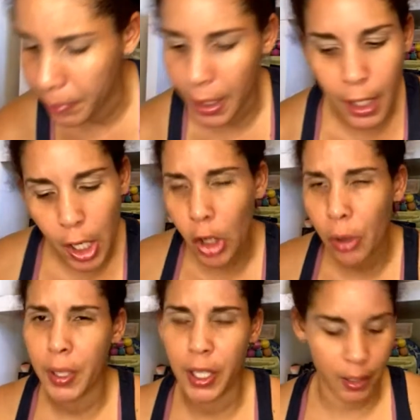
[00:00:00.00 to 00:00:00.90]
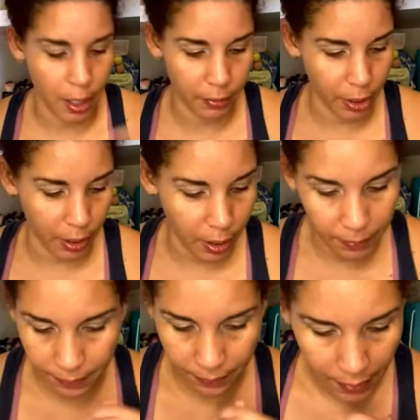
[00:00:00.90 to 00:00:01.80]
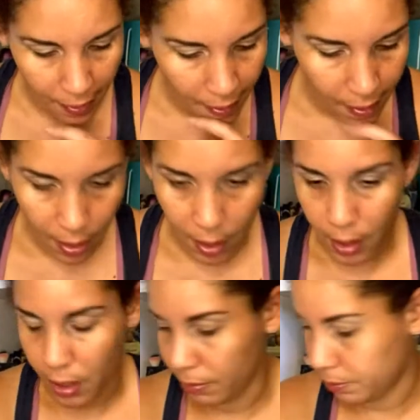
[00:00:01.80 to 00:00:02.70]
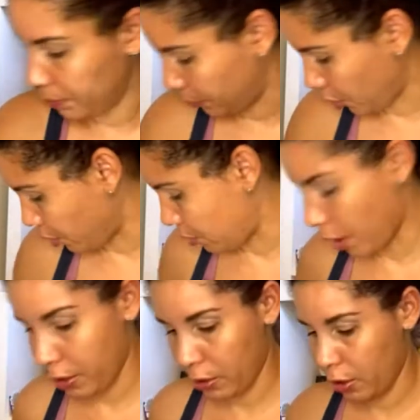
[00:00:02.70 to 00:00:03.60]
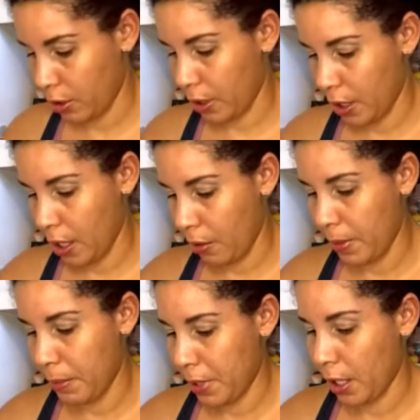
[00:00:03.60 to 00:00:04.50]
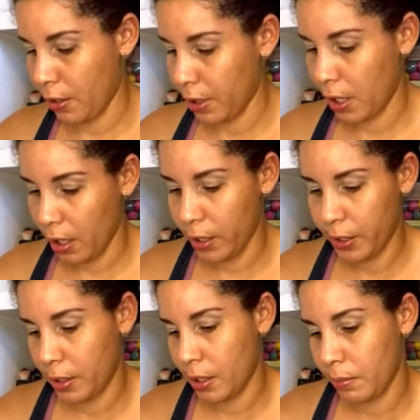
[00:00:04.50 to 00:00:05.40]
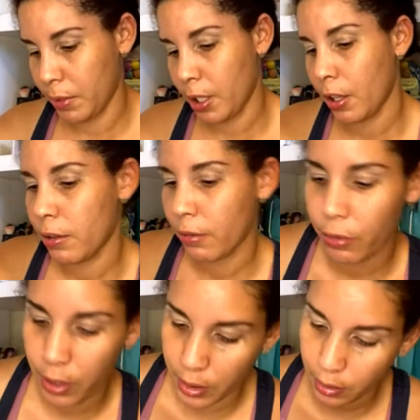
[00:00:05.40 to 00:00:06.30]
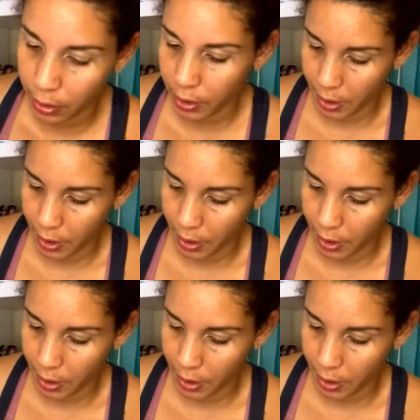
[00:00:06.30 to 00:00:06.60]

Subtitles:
bingo, but not really. Because you guys are just going to help me pick out the colors and I'm going to throw this look